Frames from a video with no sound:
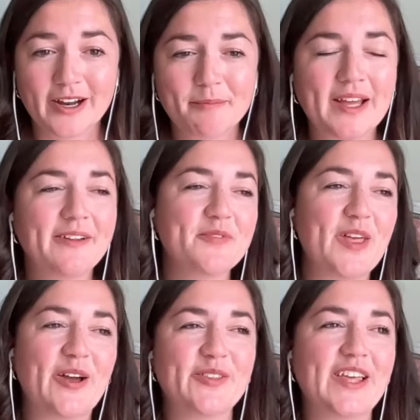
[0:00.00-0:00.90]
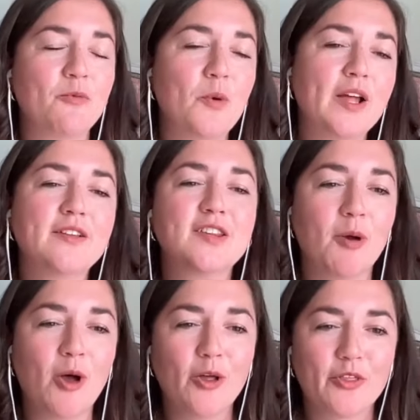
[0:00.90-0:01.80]
But like one
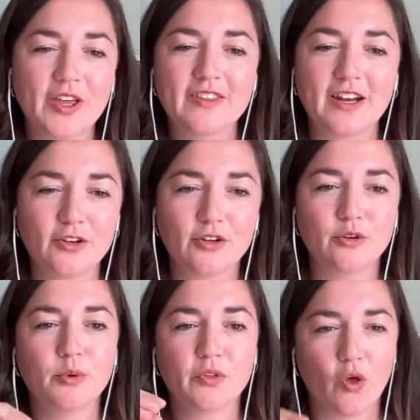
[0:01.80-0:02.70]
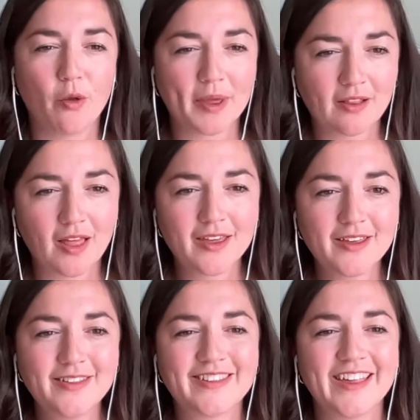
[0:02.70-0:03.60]
small thing that I do with all my
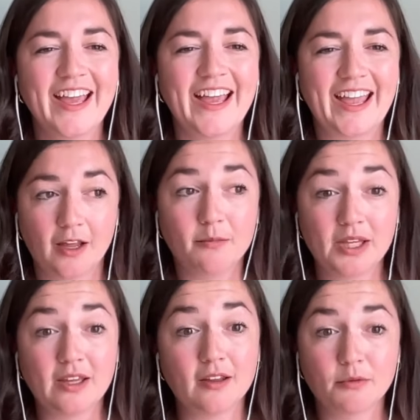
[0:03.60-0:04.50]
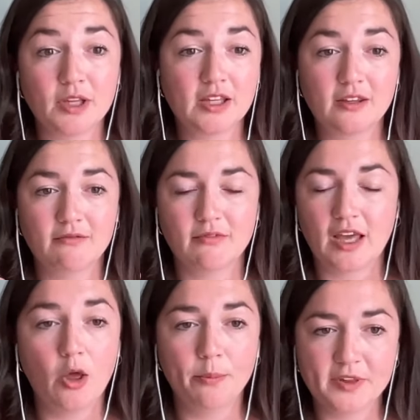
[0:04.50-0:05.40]
clients and me, it really
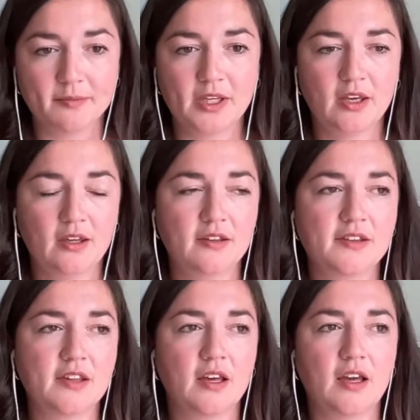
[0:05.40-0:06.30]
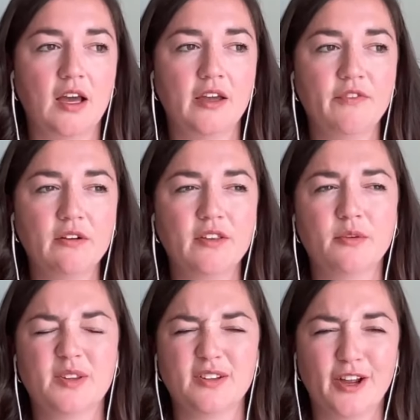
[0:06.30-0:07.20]
helps me is I found there
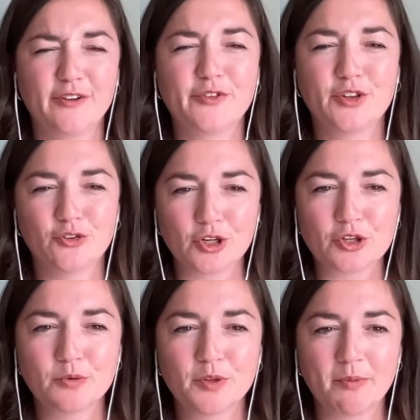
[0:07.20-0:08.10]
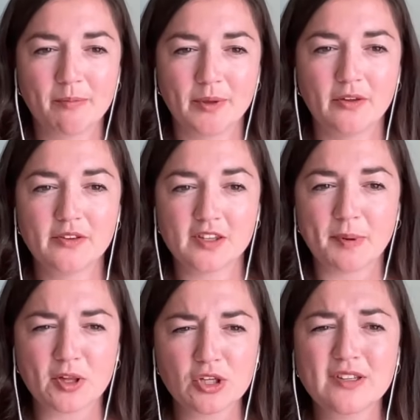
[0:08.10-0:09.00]
was a lot of frustration with my bills,
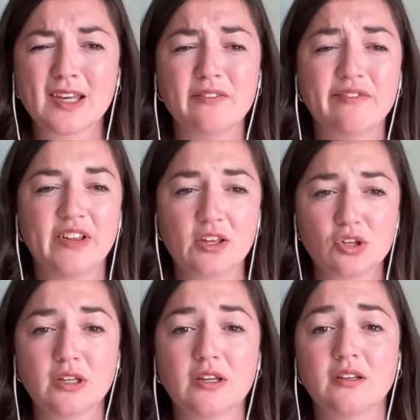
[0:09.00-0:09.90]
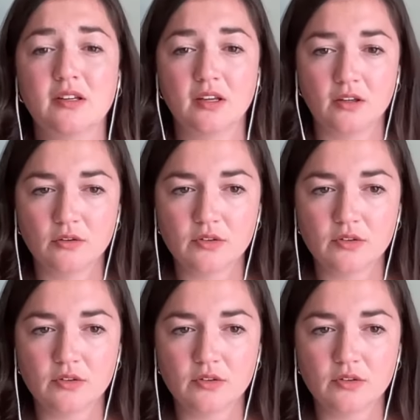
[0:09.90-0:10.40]
especially as like inflation continues.